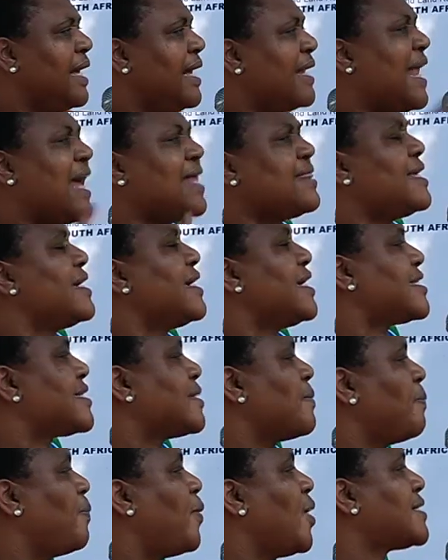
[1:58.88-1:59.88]
And I think it's
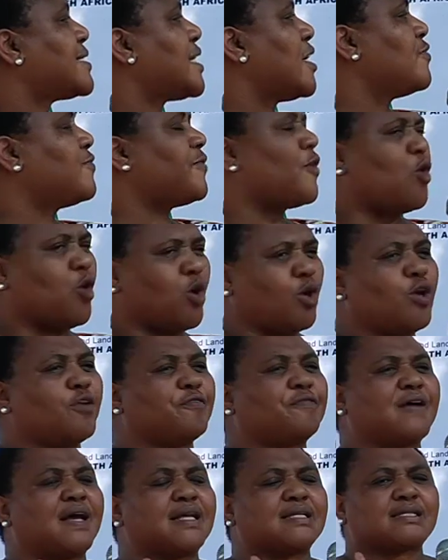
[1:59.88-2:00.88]
important for all
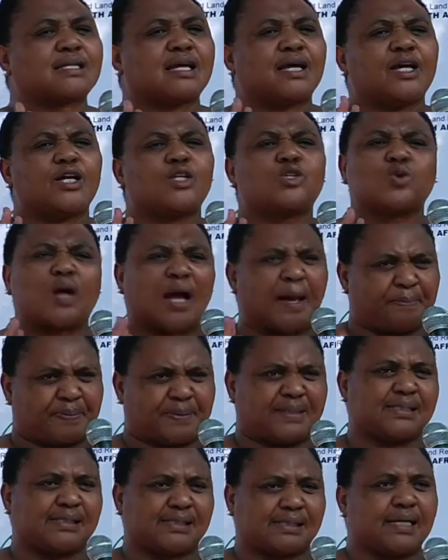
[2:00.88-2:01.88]
of us to
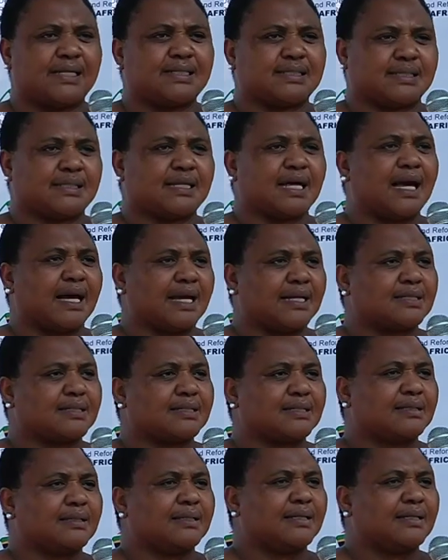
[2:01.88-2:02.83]
appreciate that.